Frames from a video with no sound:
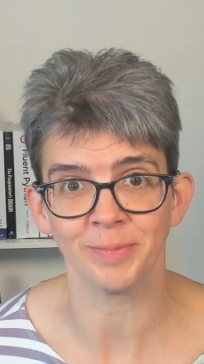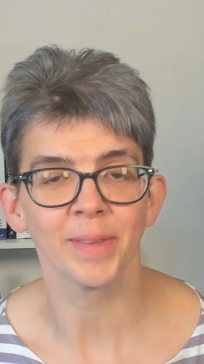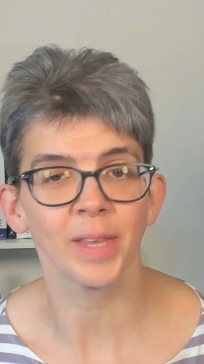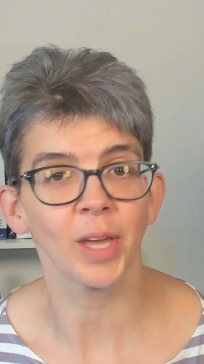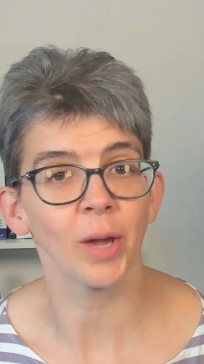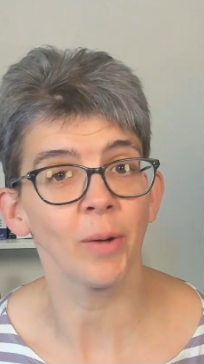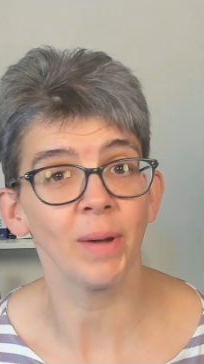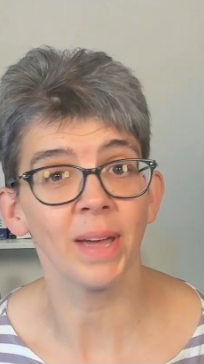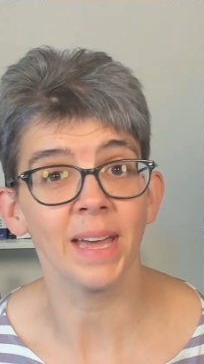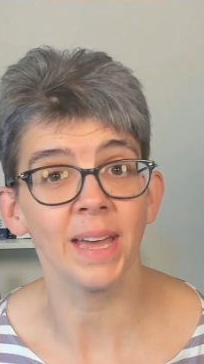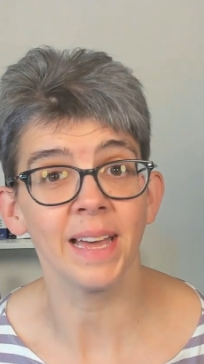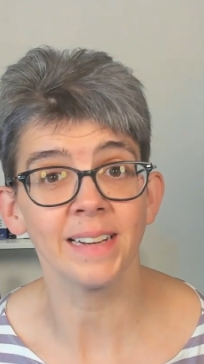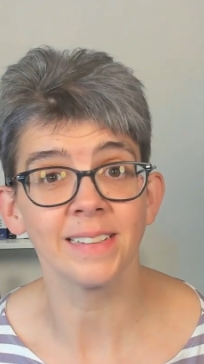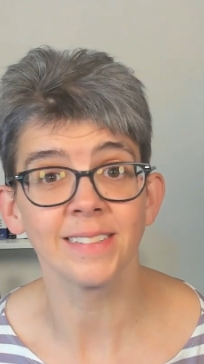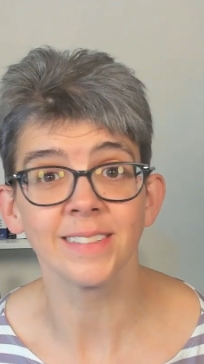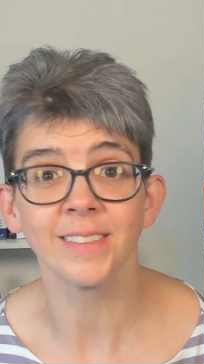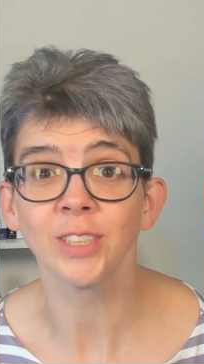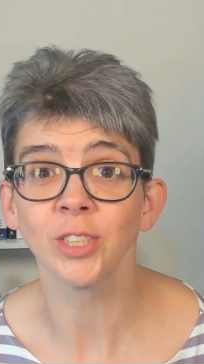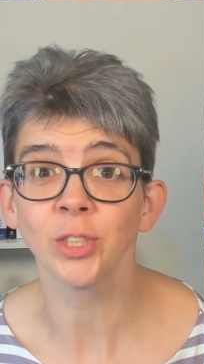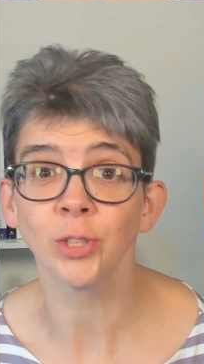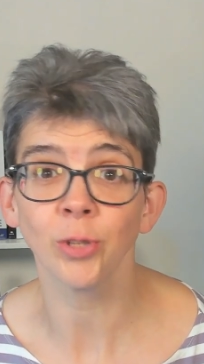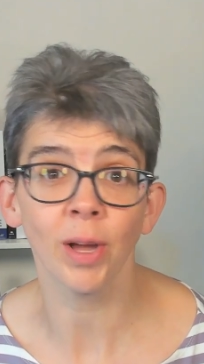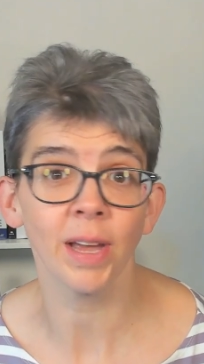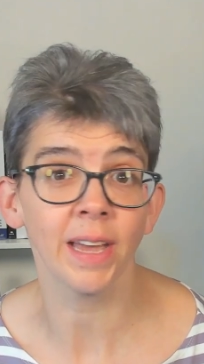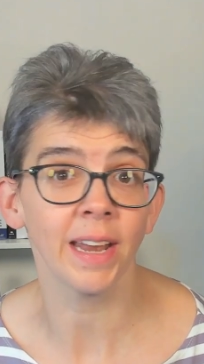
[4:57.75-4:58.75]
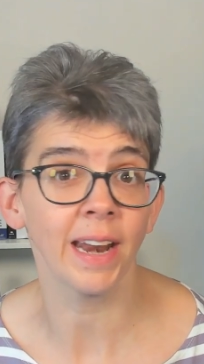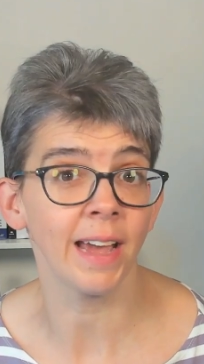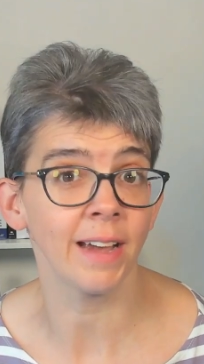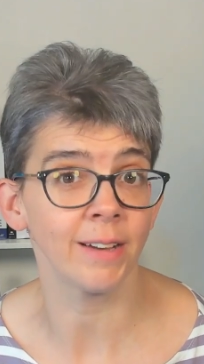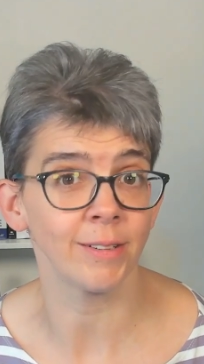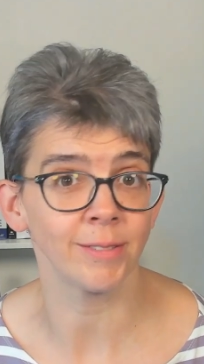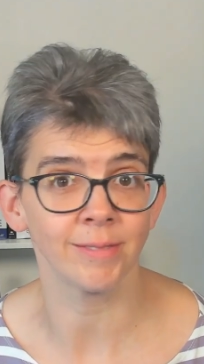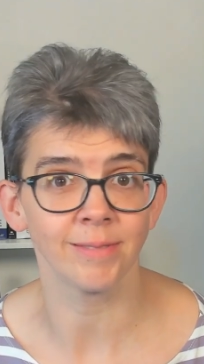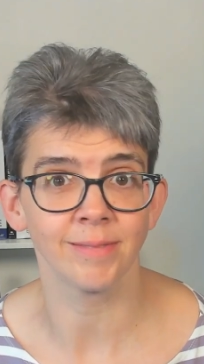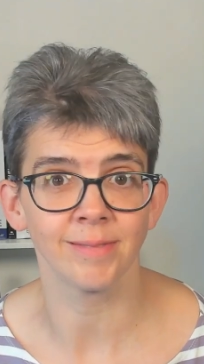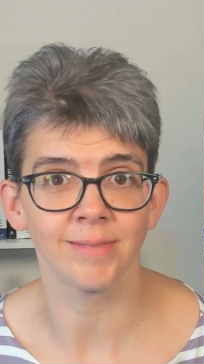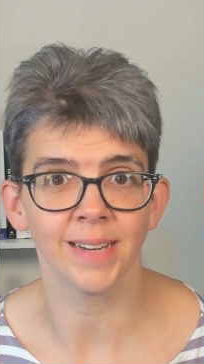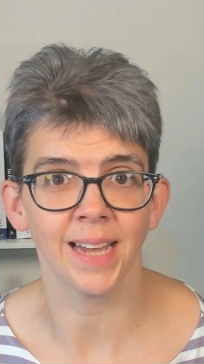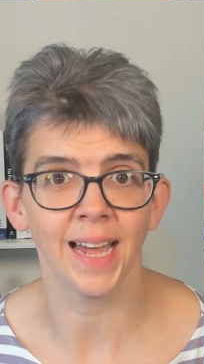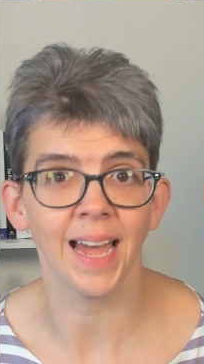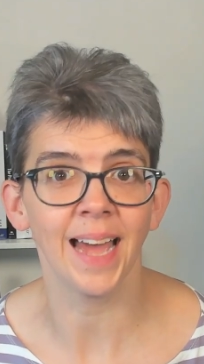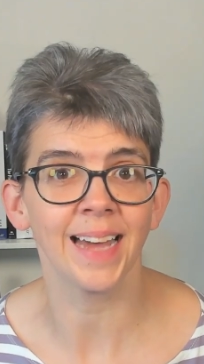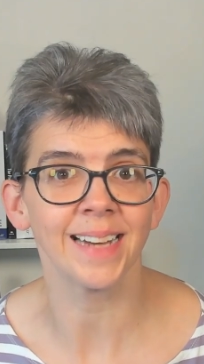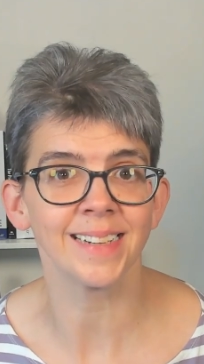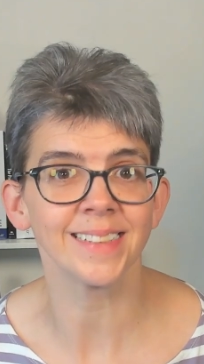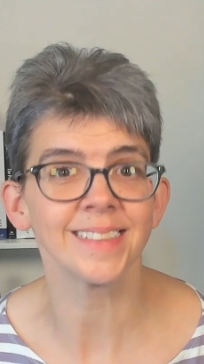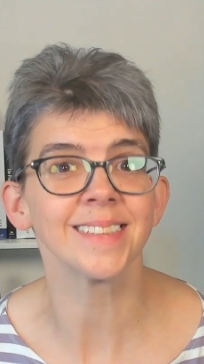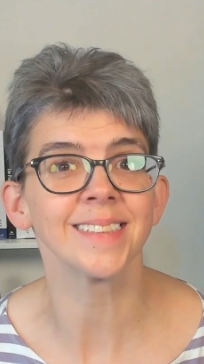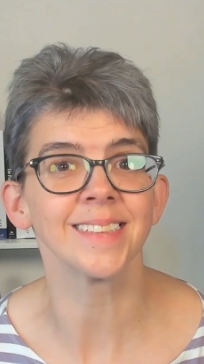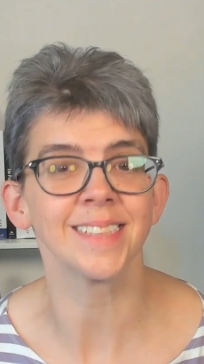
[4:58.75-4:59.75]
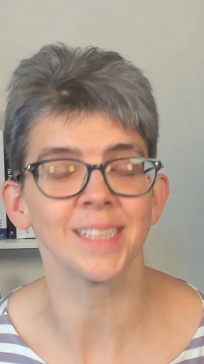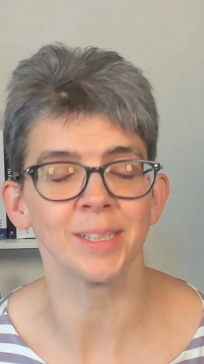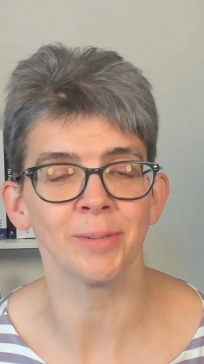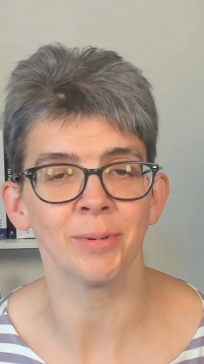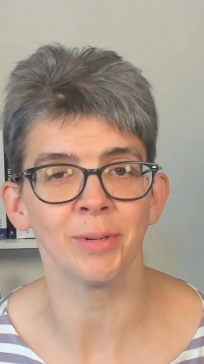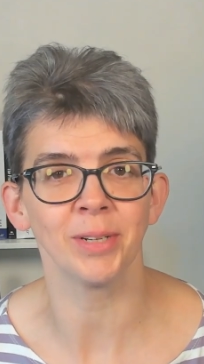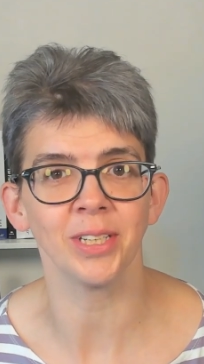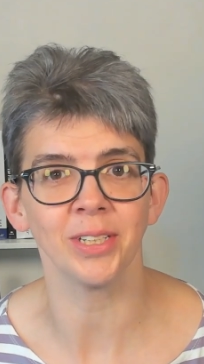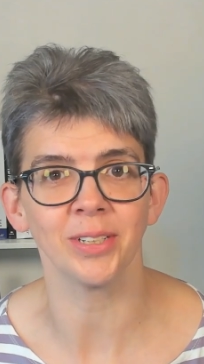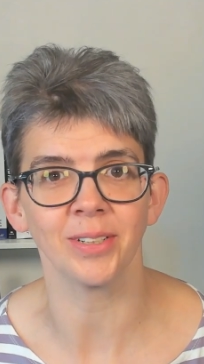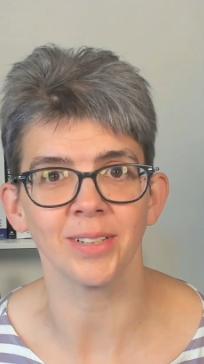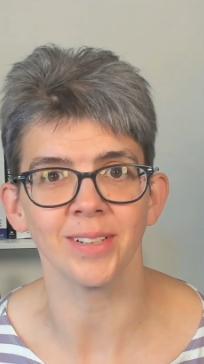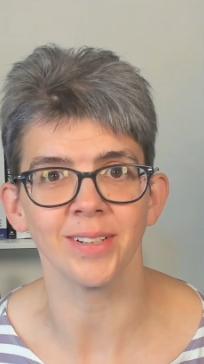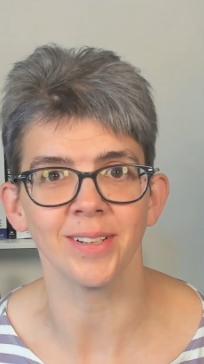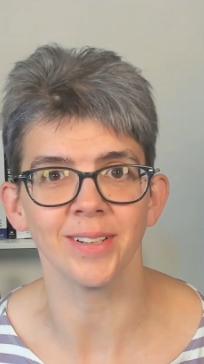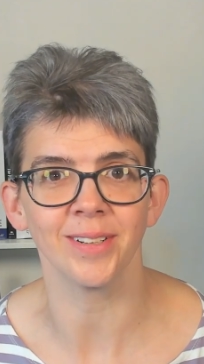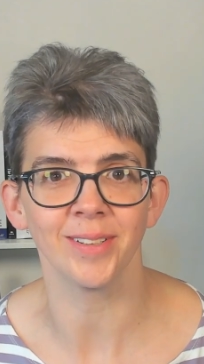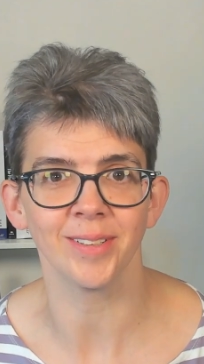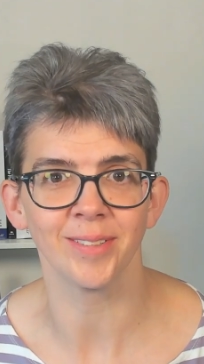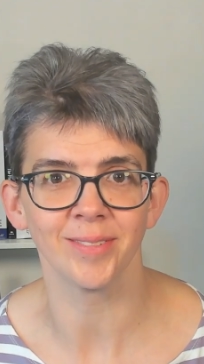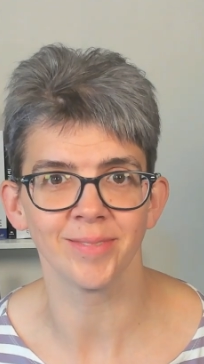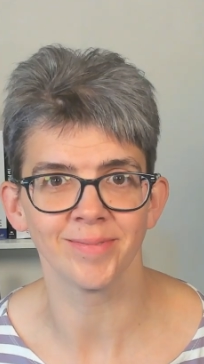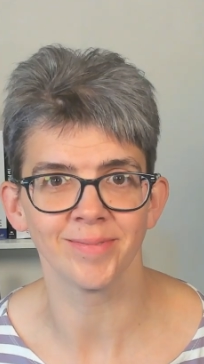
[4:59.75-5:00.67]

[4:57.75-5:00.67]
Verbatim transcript: Go ahead, try it out and see what you can do.